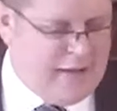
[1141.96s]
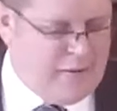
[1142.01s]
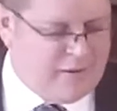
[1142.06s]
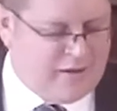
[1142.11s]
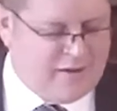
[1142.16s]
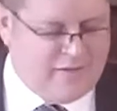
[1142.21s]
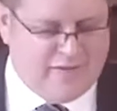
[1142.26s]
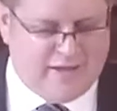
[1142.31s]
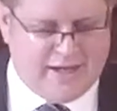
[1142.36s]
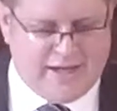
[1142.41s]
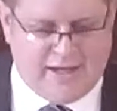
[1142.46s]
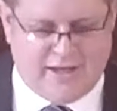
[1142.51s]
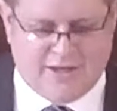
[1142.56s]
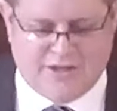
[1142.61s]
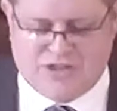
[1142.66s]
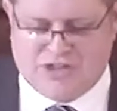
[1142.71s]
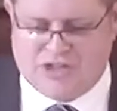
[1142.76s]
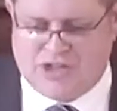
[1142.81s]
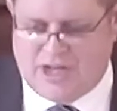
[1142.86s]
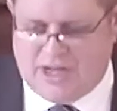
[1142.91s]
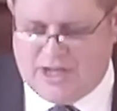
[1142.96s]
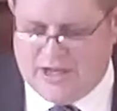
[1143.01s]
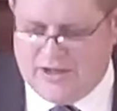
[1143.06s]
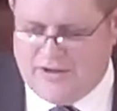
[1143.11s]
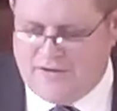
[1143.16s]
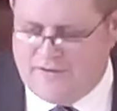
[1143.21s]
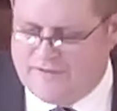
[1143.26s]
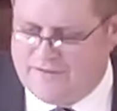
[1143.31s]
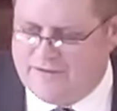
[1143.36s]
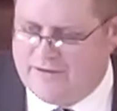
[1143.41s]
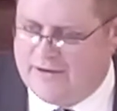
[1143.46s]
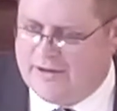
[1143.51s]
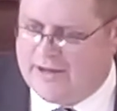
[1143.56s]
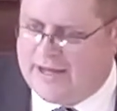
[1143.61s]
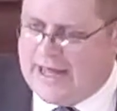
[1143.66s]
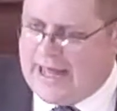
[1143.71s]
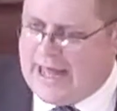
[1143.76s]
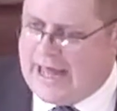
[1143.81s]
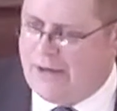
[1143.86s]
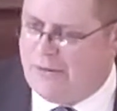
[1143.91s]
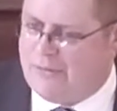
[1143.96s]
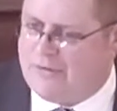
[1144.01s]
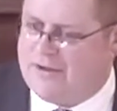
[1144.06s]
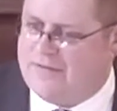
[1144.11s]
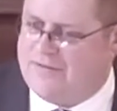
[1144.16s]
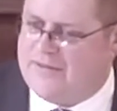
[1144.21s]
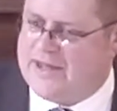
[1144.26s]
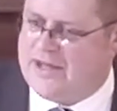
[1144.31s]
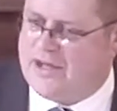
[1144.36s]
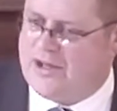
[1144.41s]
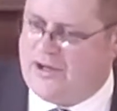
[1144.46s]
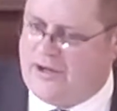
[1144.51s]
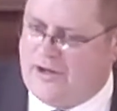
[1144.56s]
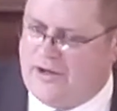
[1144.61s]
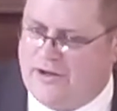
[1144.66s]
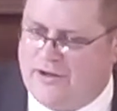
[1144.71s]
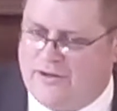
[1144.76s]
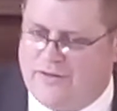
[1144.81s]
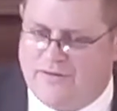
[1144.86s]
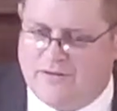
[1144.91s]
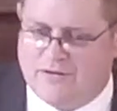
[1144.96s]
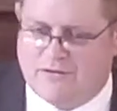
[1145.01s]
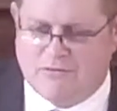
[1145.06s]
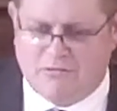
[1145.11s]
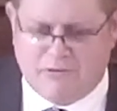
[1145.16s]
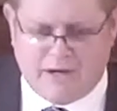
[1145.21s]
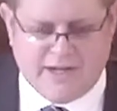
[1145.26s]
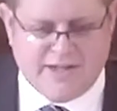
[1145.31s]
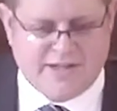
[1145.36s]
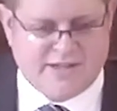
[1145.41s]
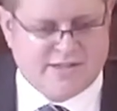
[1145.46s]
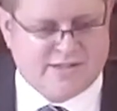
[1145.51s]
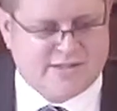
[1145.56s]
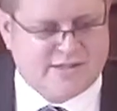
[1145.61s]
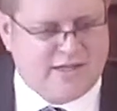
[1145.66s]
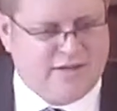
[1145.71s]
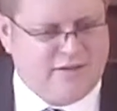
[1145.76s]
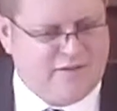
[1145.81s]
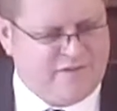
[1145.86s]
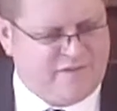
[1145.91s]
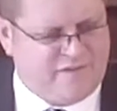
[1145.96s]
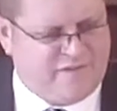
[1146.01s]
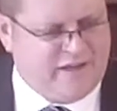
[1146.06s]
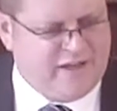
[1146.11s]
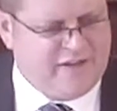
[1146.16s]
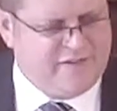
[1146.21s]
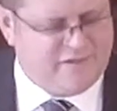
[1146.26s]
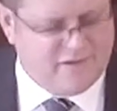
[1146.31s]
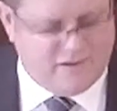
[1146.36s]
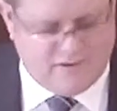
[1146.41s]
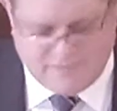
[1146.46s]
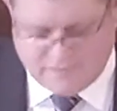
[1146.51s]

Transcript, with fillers: can they achieve, how can they earn the grace and the favour of